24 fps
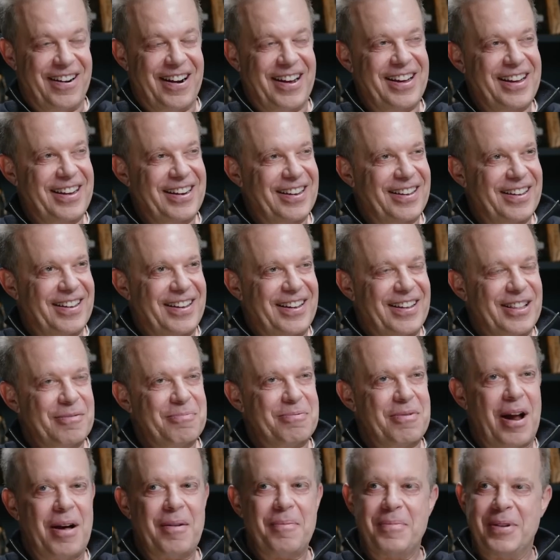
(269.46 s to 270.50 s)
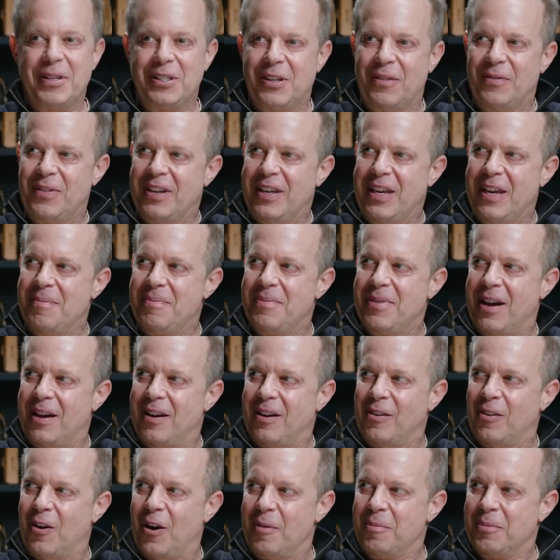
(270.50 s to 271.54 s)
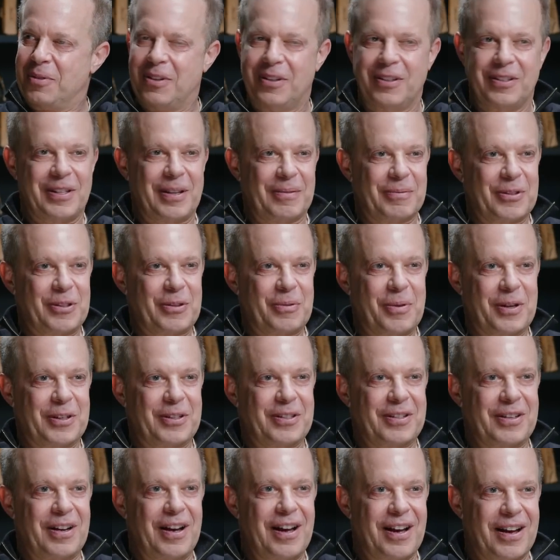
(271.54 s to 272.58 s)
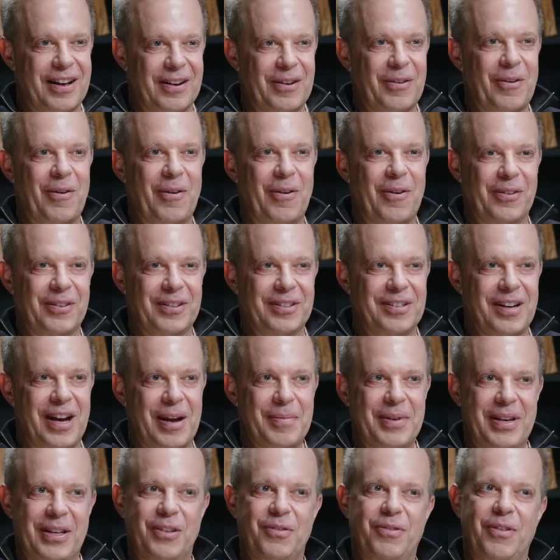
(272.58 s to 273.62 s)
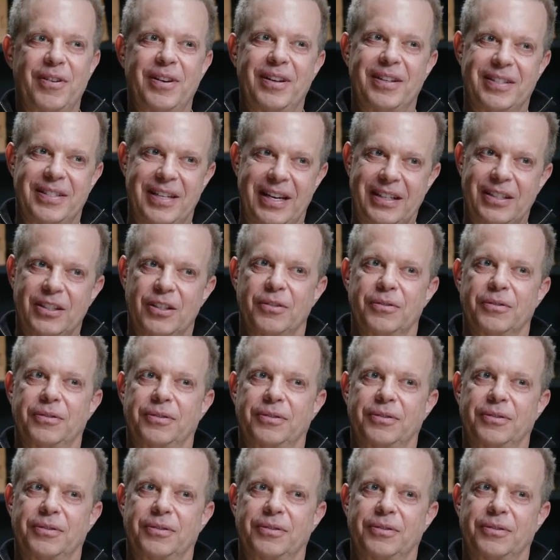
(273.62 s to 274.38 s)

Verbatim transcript: right? Yeah. The problem is if you keep that alarm system switched on all the time, it gets very addictive.